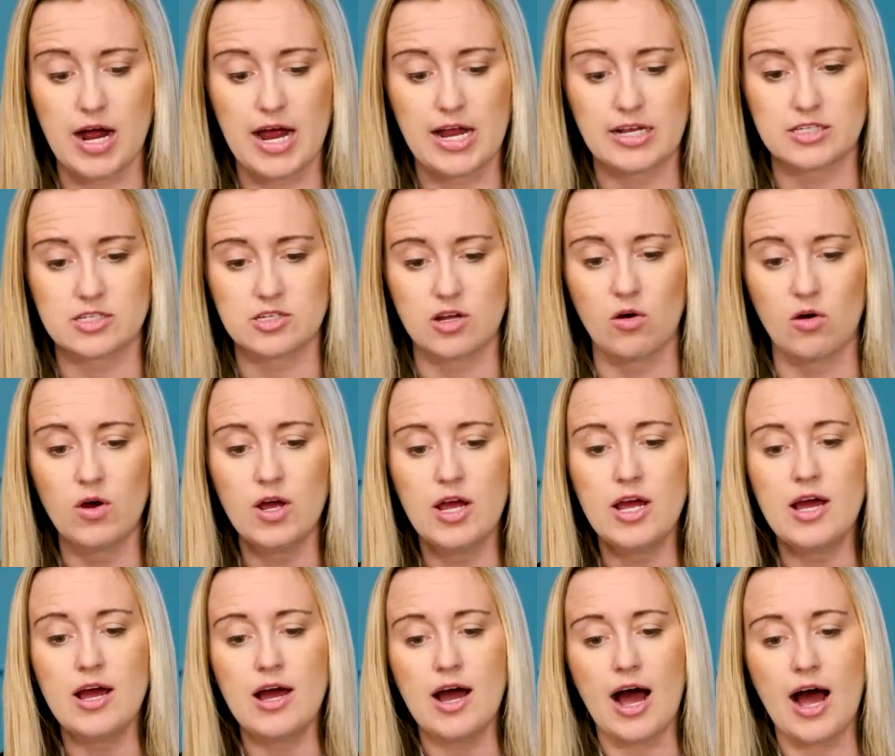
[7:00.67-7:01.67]
And so
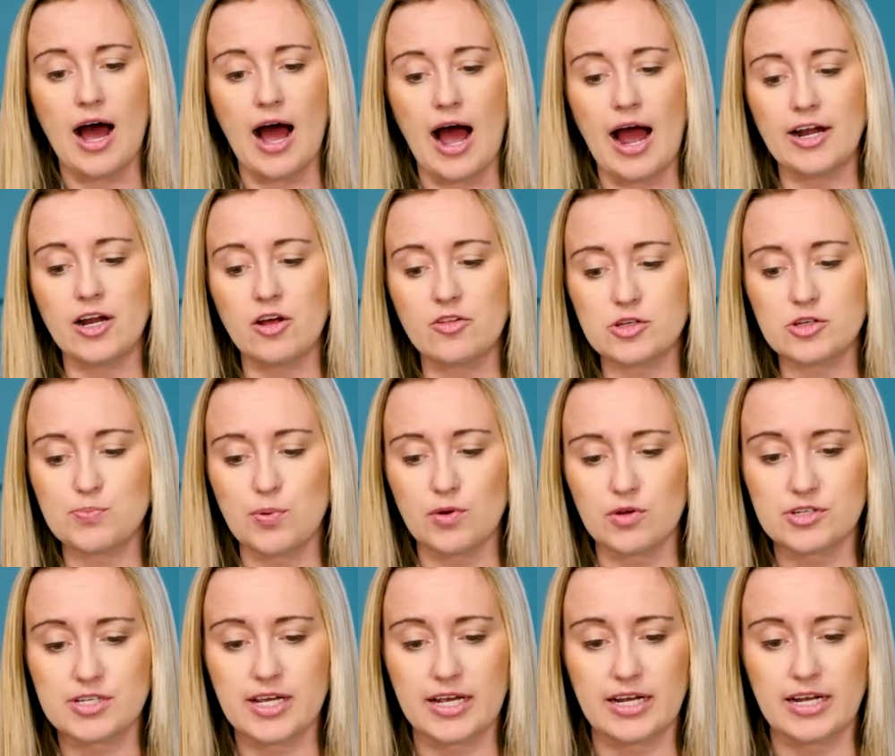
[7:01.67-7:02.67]
I know this poll
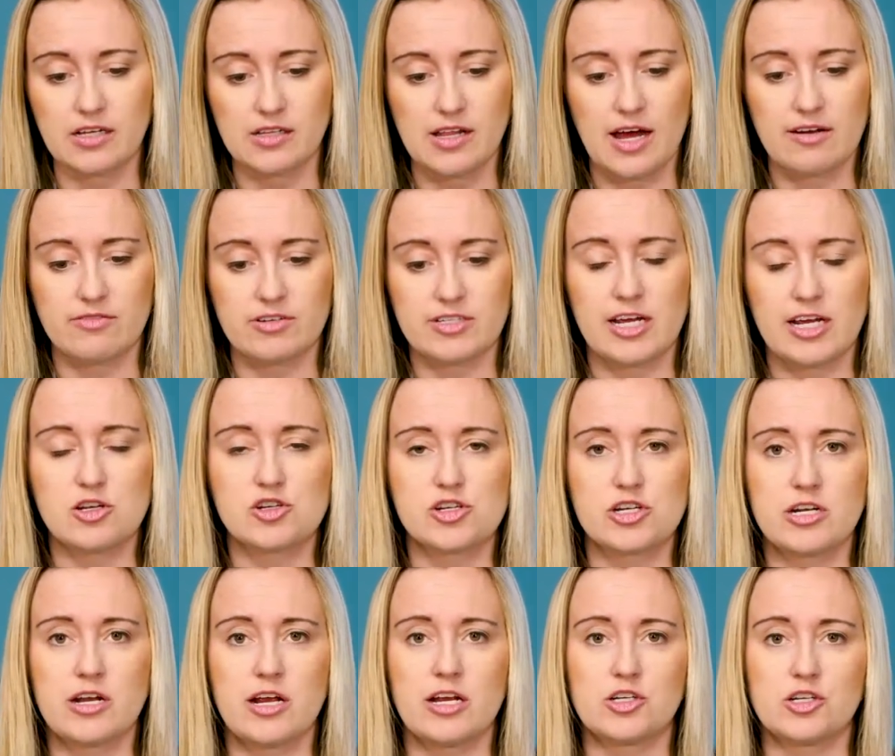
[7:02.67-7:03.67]
is getting a lot of
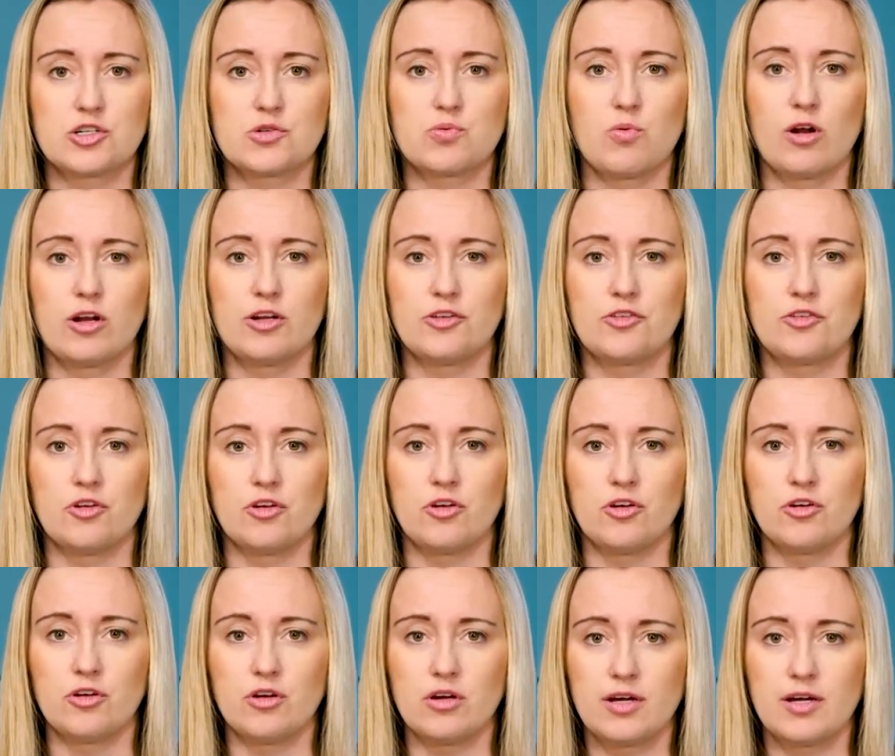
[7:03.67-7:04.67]
attention and just wanted
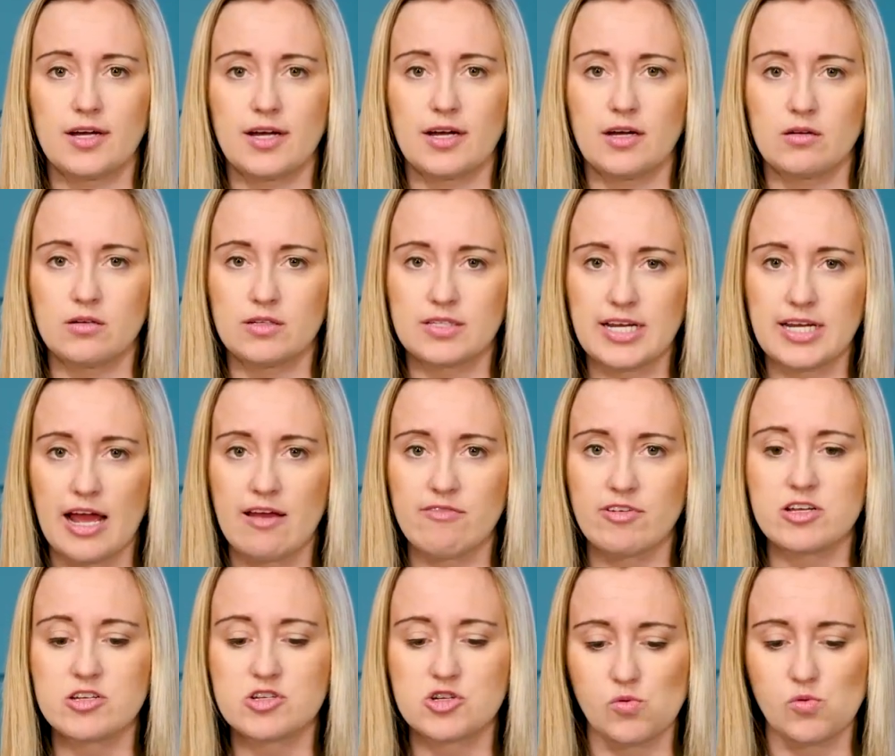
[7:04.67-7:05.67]
to dive
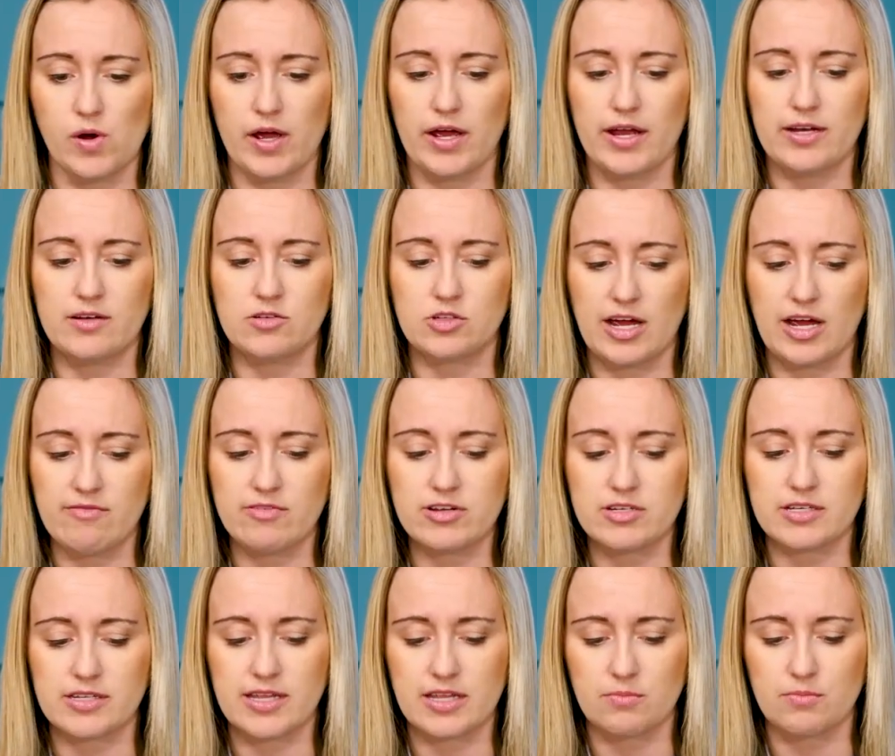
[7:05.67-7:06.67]
into
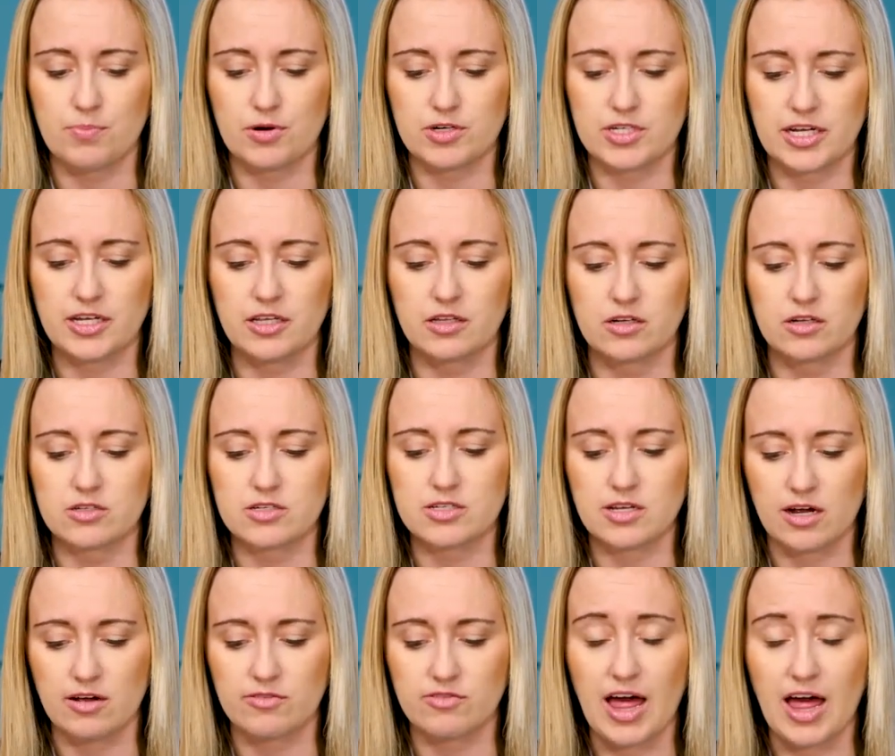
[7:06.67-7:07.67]
the particulars
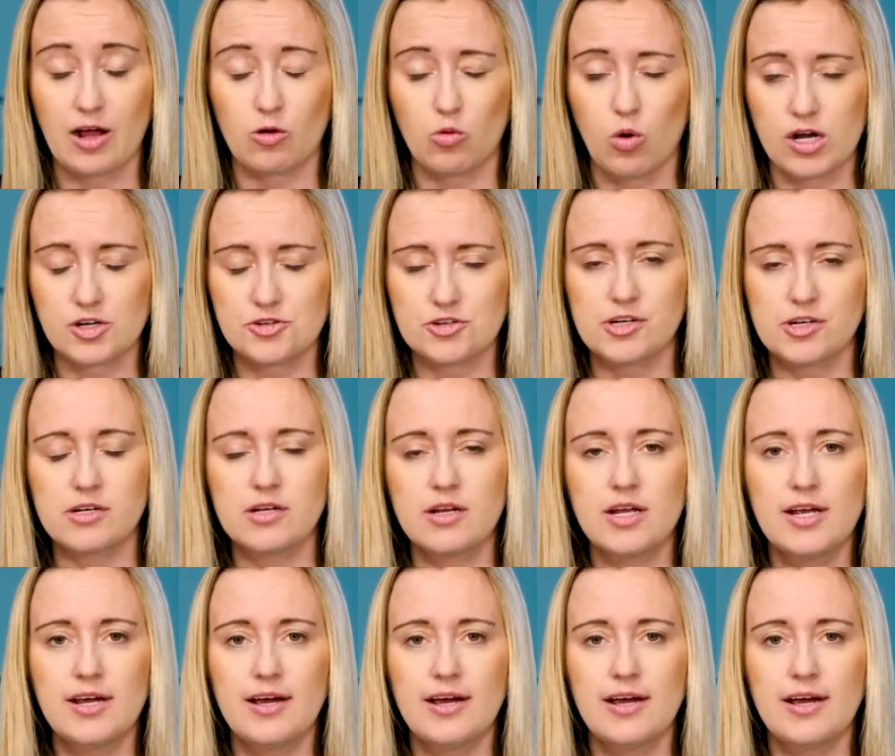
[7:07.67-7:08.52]
of that question,